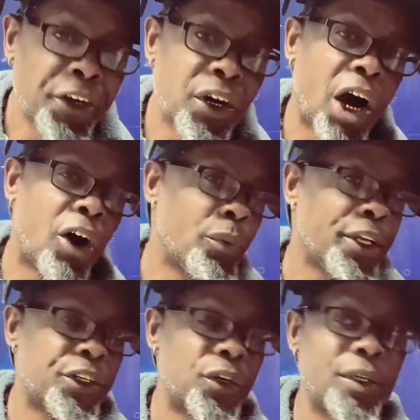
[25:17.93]
Here, all
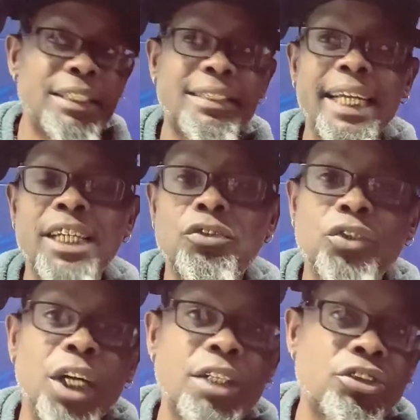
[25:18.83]
we doing is the
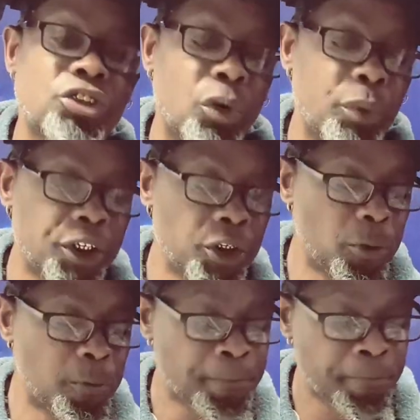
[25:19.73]
introduction. So we
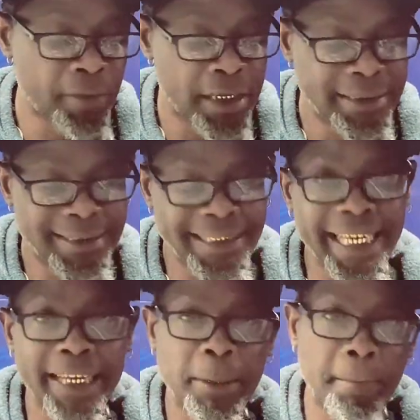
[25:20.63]
do
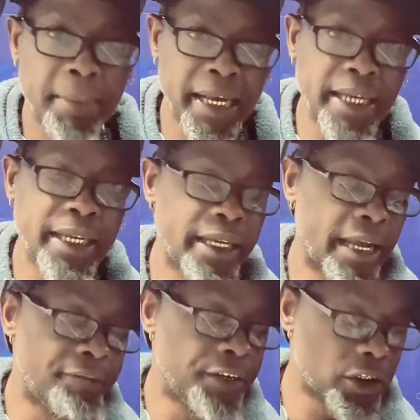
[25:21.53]
stick,
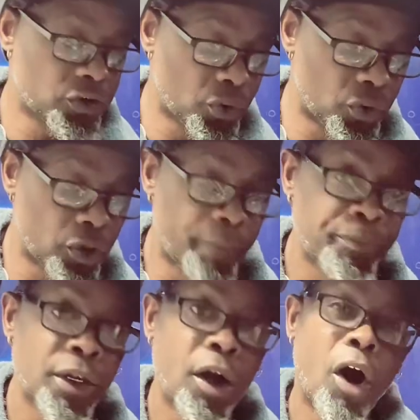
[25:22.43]
MIG, and flux core
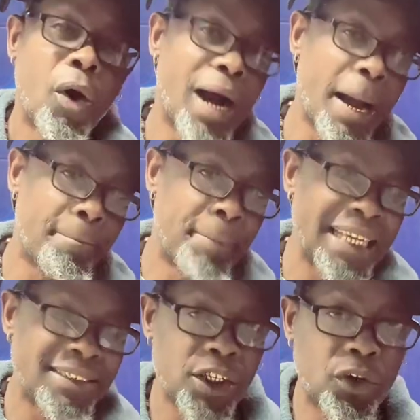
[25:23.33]
are our
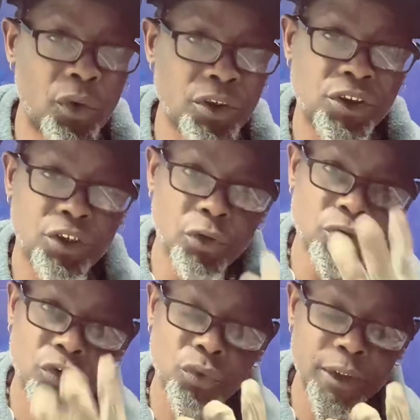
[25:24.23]
basic courses,
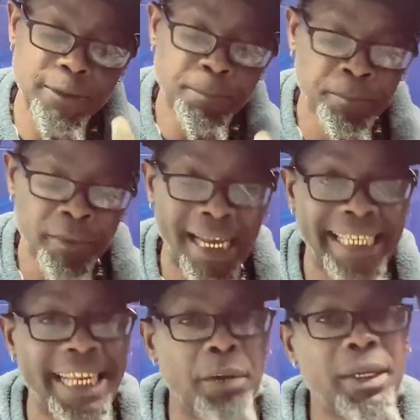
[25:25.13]
those three.
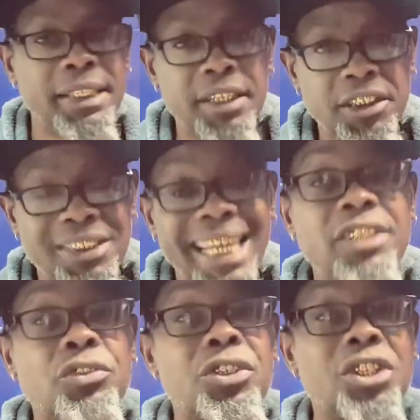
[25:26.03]
And then we teach the
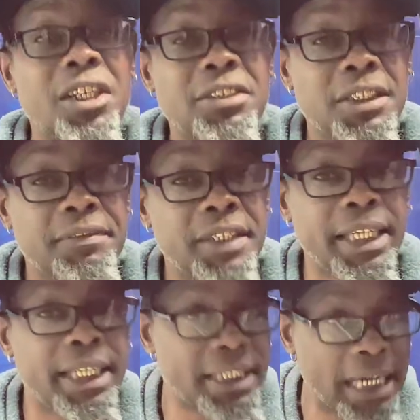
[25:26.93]
introduction of
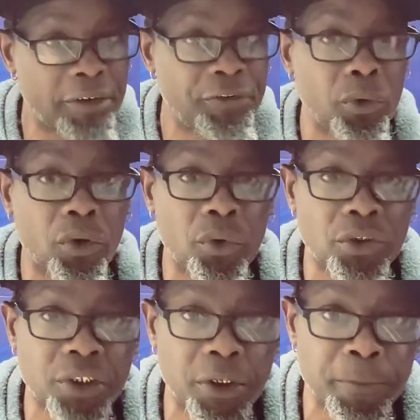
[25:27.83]
TIG, not a full
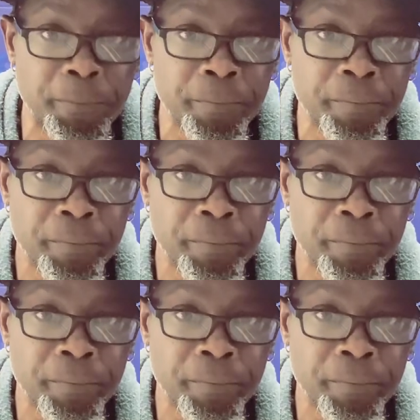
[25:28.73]
course though.